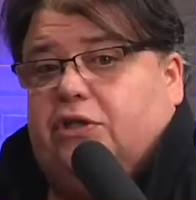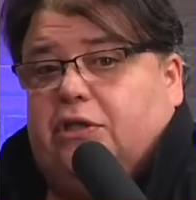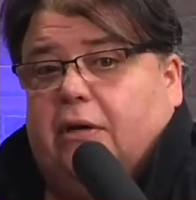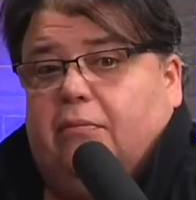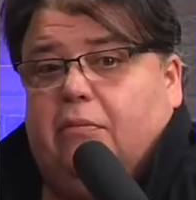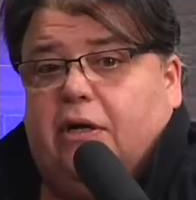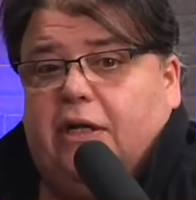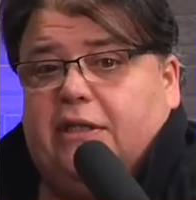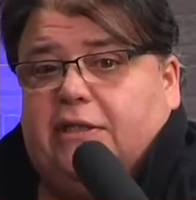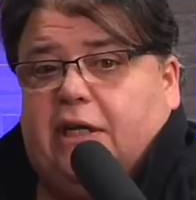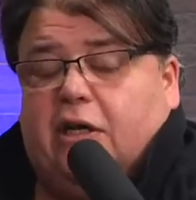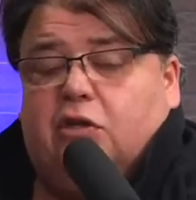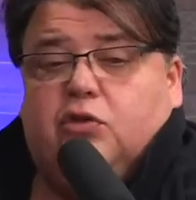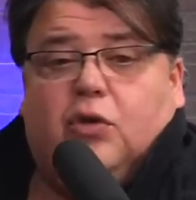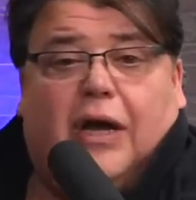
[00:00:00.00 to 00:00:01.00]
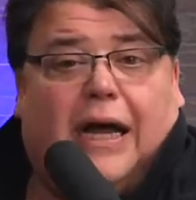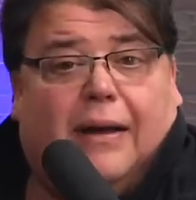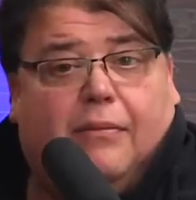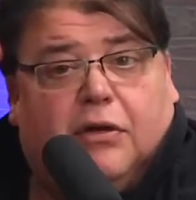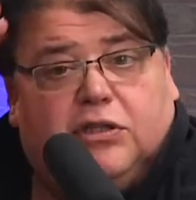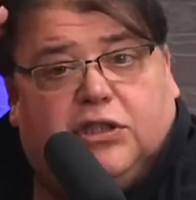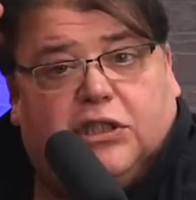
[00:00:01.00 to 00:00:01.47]
somebody tells you how
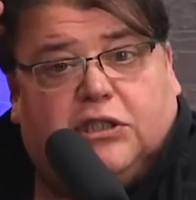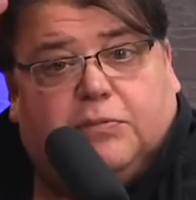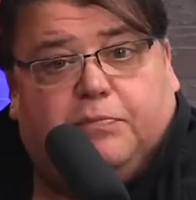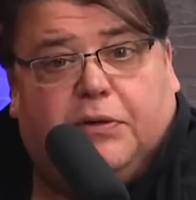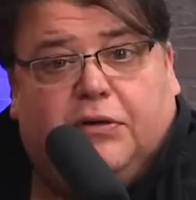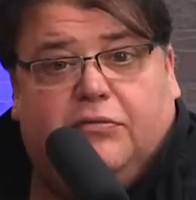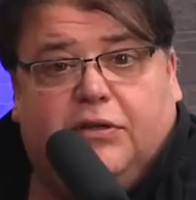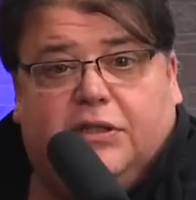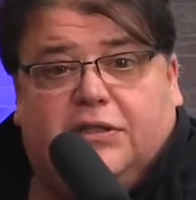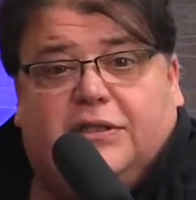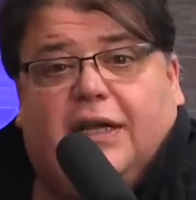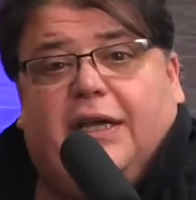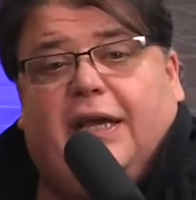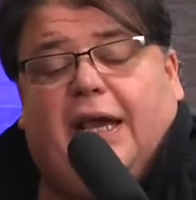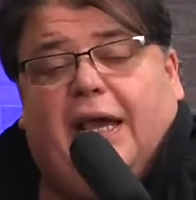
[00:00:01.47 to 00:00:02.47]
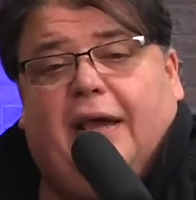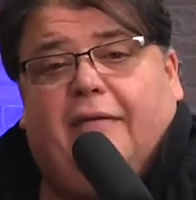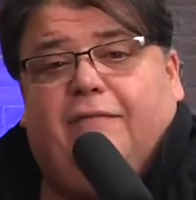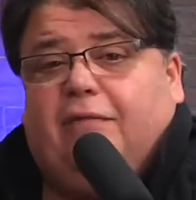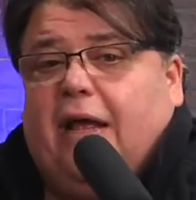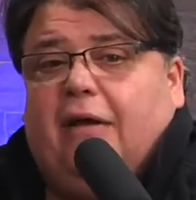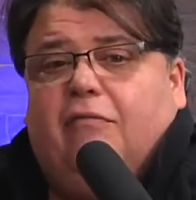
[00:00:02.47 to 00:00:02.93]
much experience they
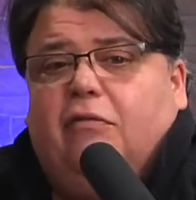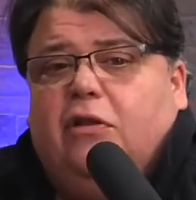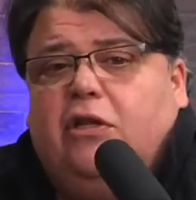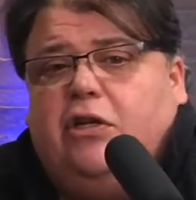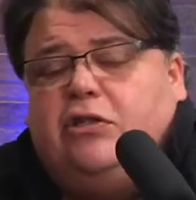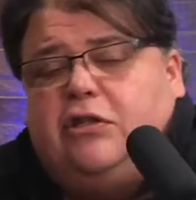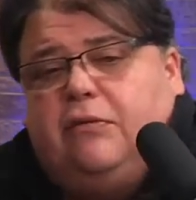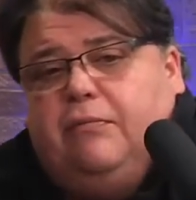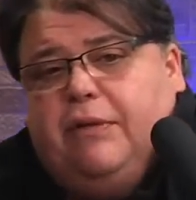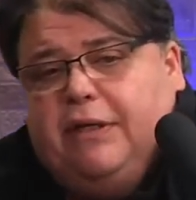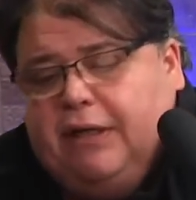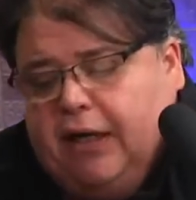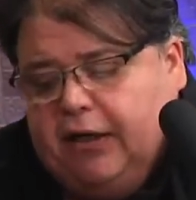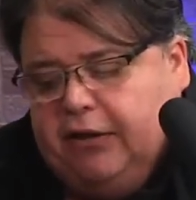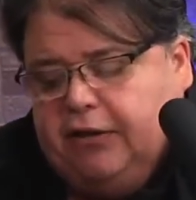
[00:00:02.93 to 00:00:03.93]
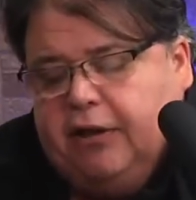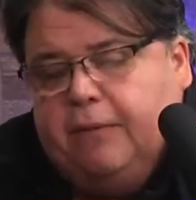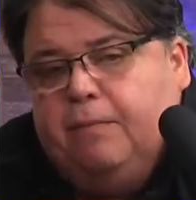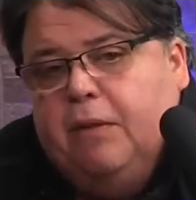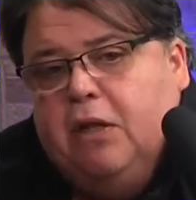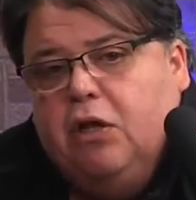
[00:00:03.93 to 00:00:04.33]
have, that really doesn't mean anything.